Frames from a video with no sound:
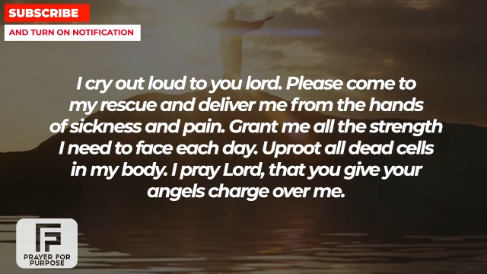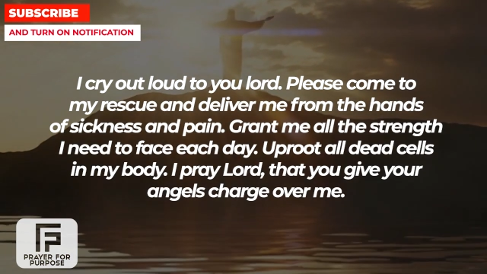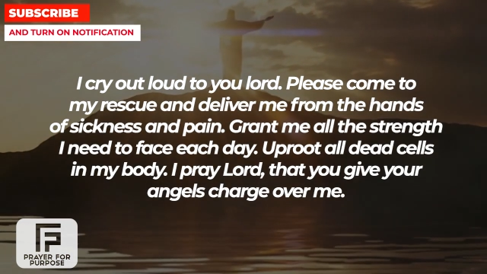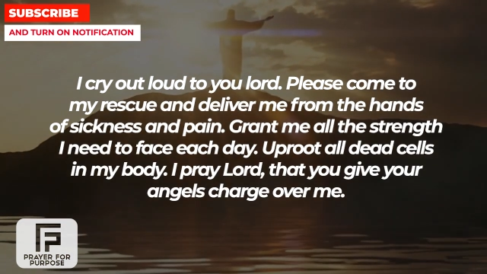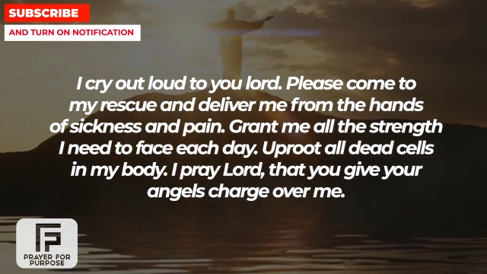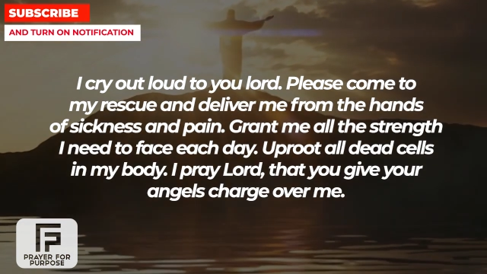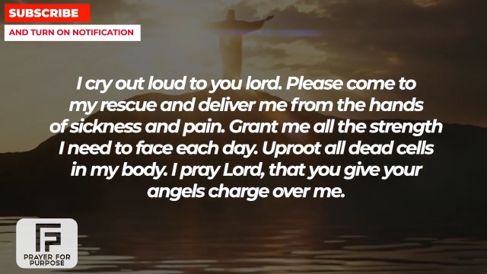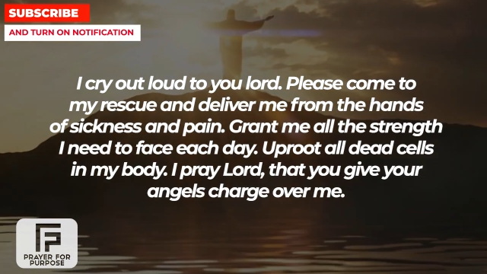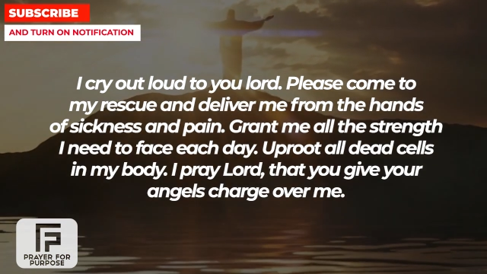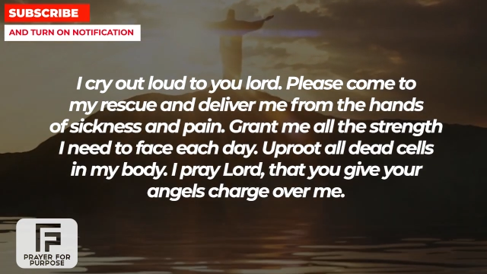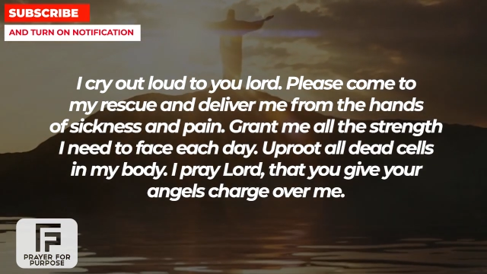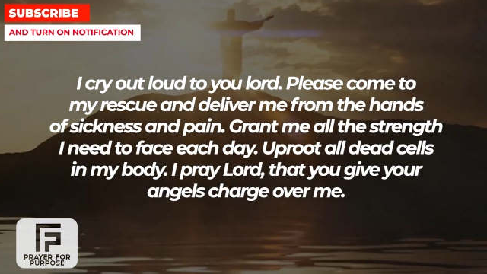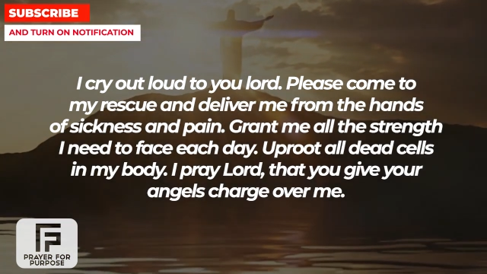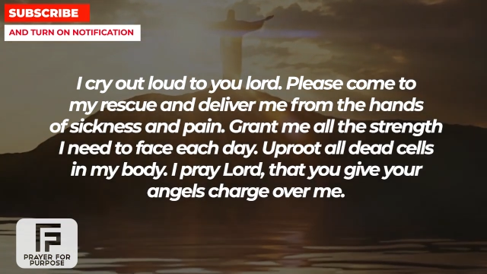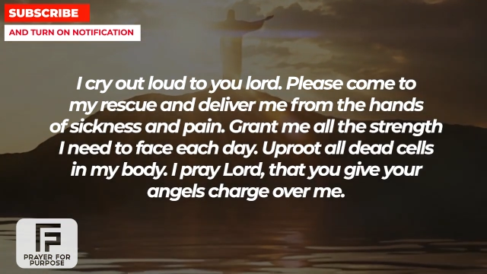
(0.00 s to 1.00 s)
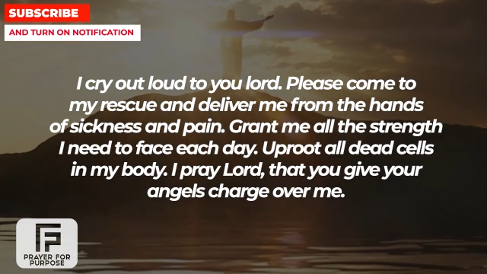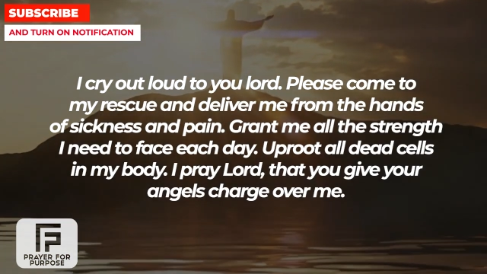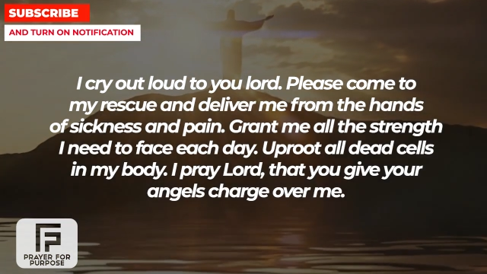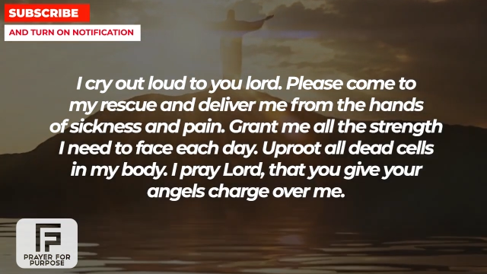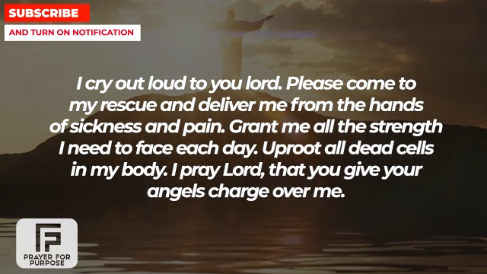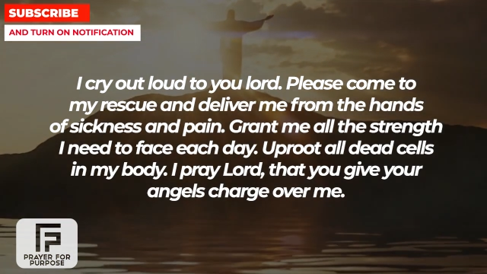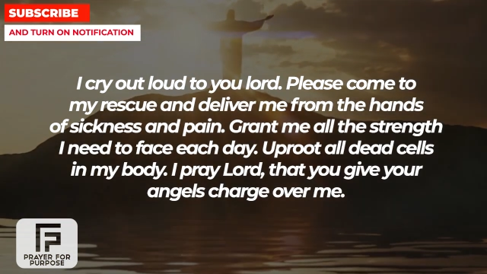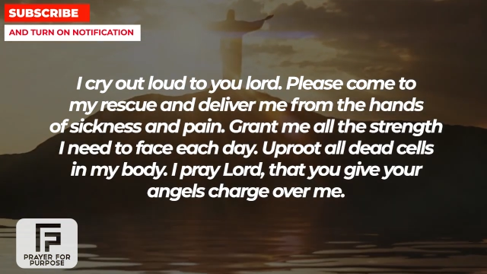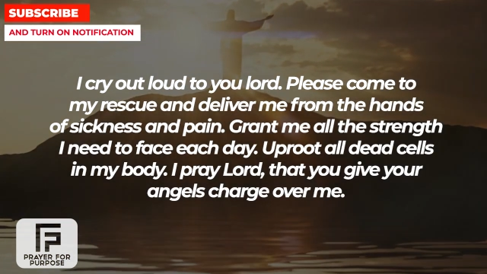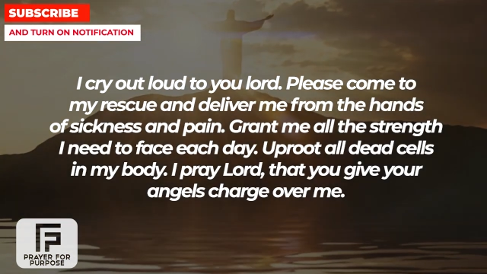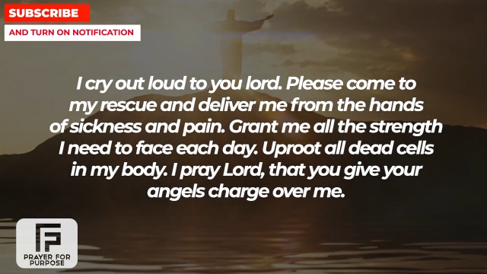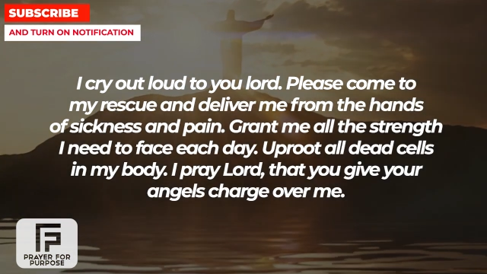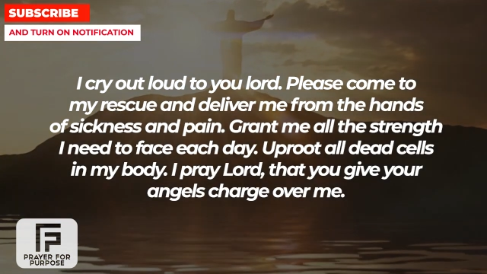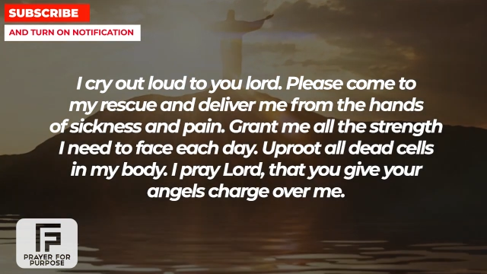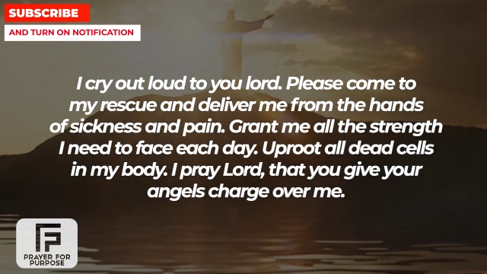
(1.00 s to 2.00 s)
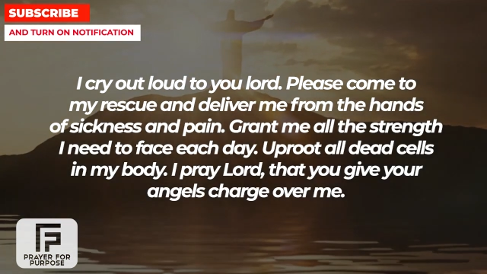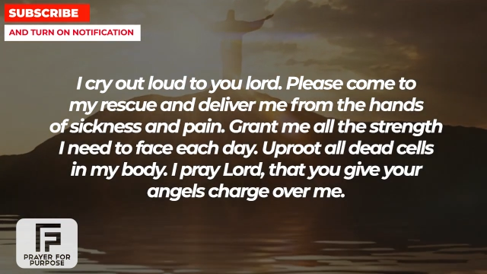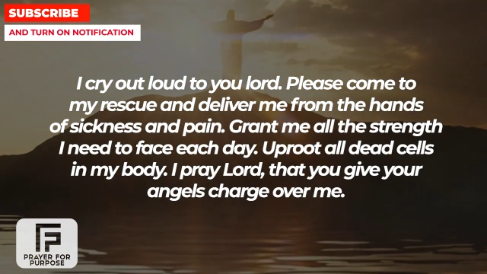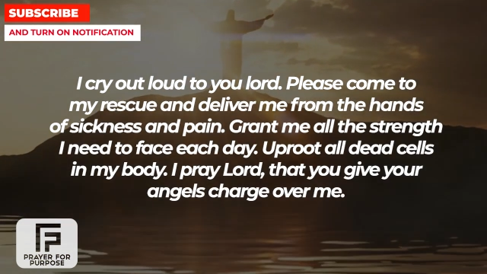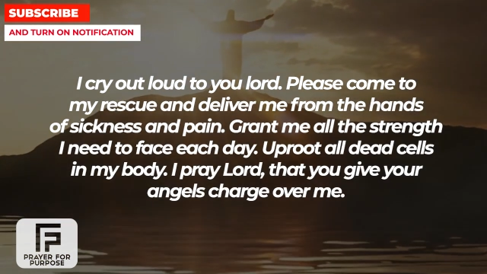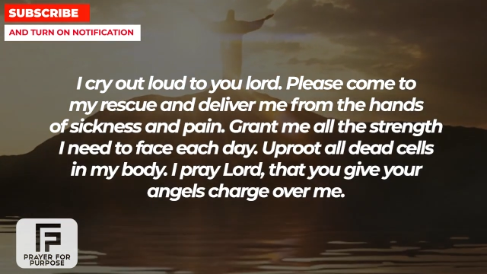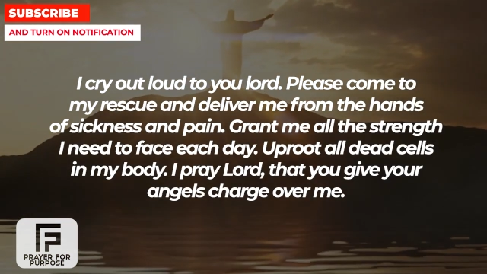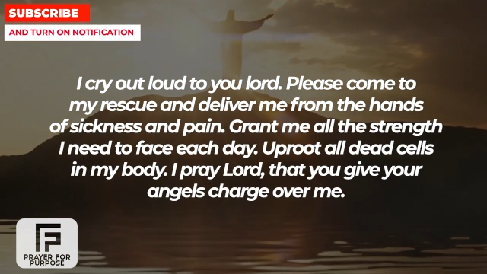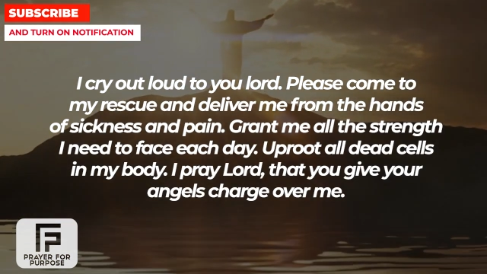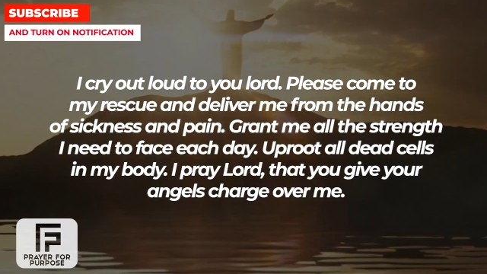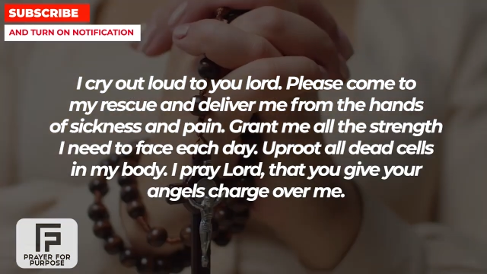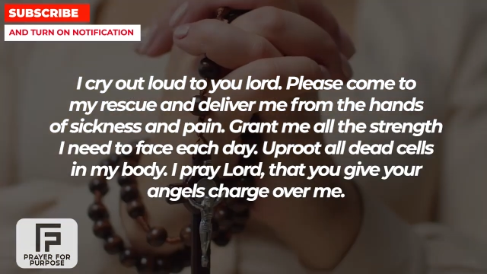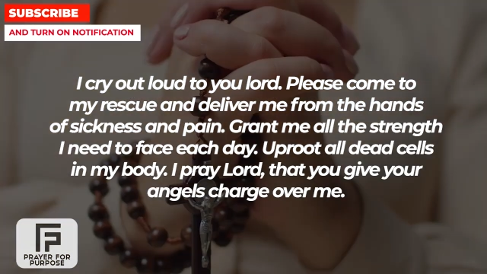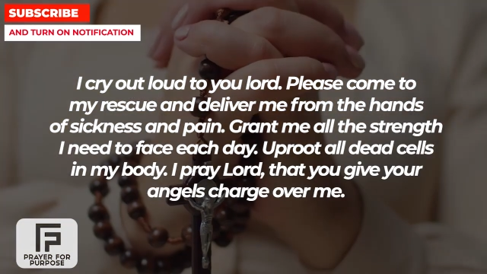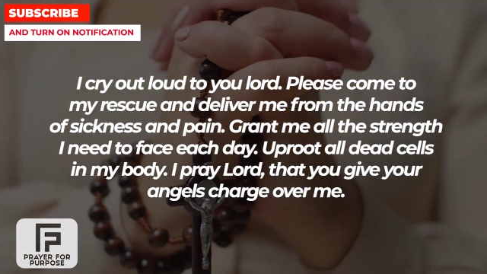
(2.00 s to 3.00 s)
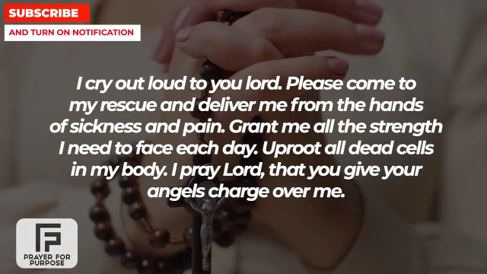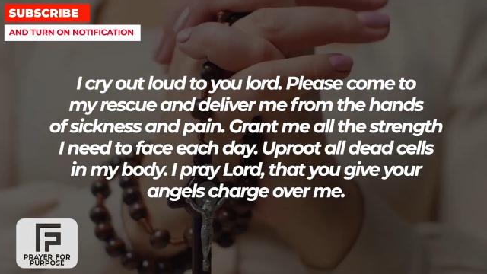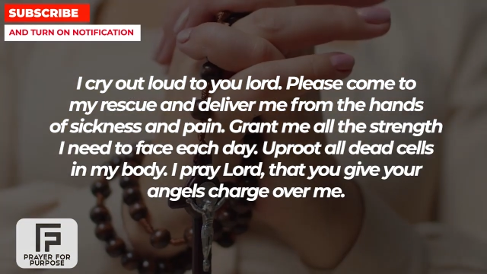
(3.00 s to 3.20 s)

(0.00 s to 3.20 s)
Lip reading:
(no speaker visible)